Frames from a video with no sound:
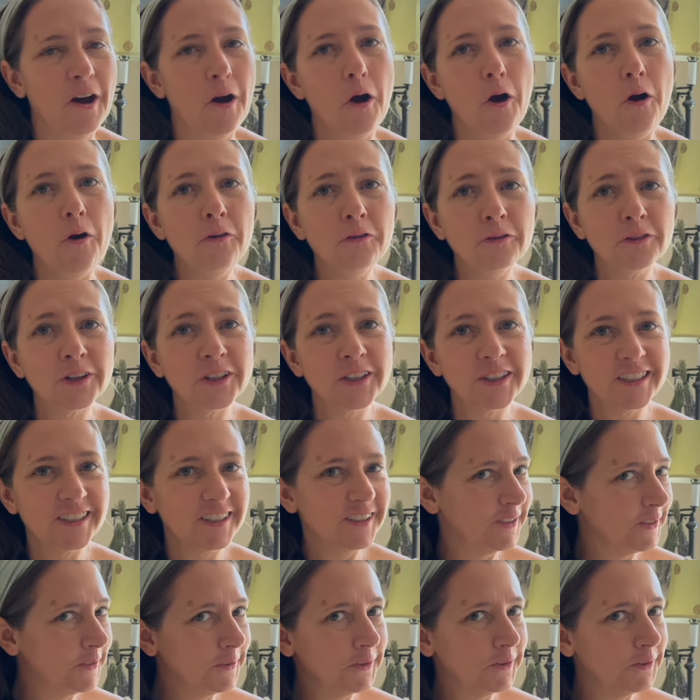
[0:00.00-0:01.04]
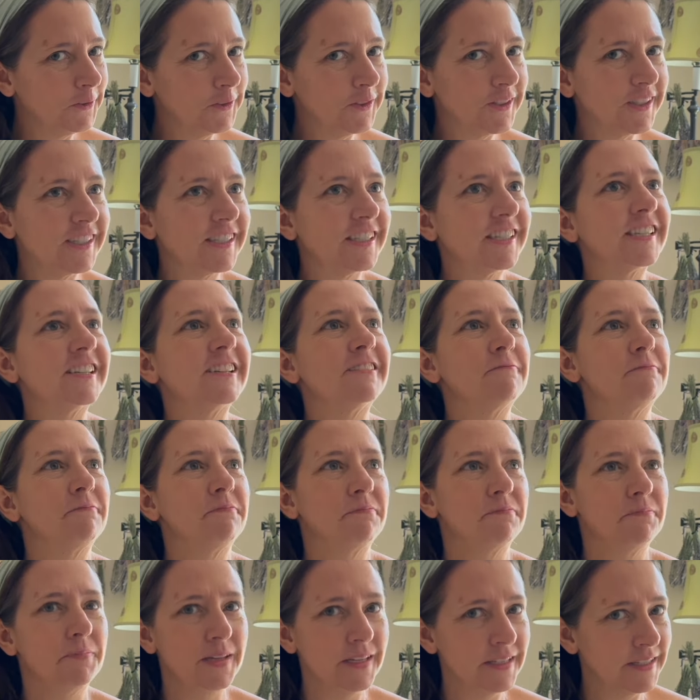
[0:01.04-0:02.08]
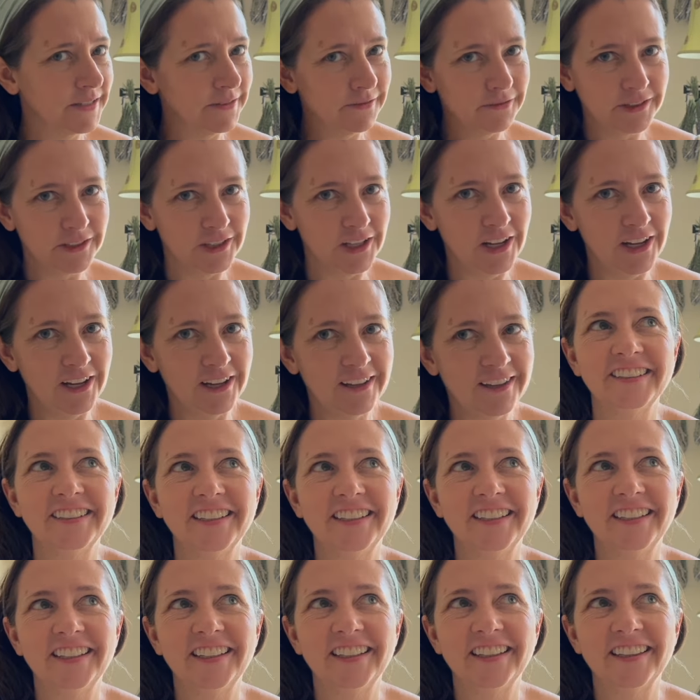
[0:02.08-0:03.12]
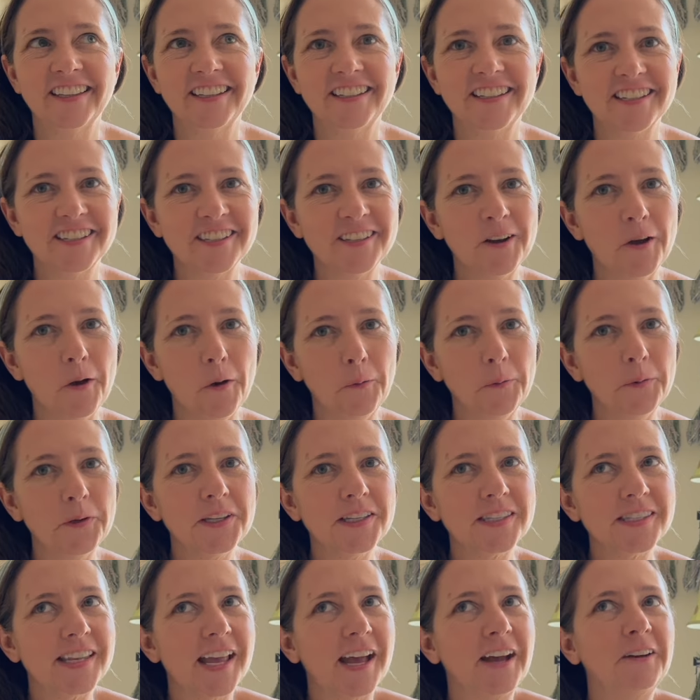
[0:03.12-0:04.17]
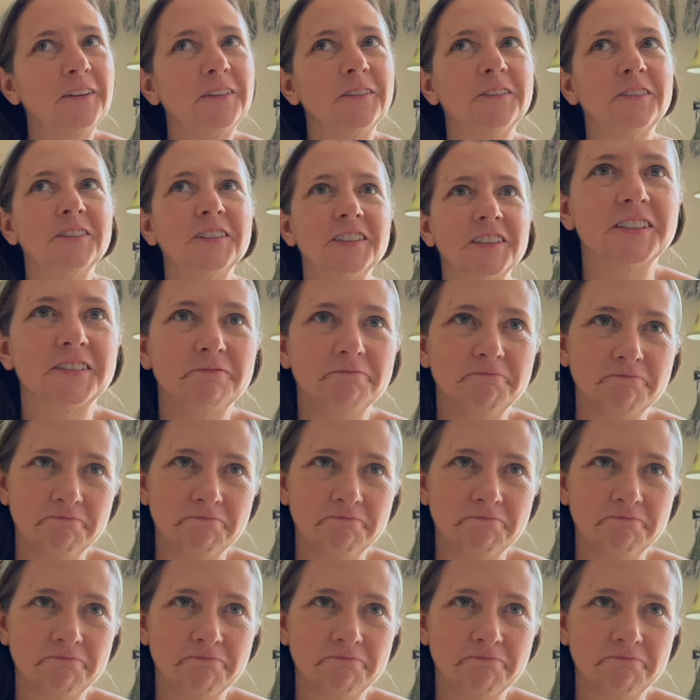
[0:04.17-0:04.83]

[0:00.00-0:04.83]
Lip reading: overly used piece of cloth that doesn't always sound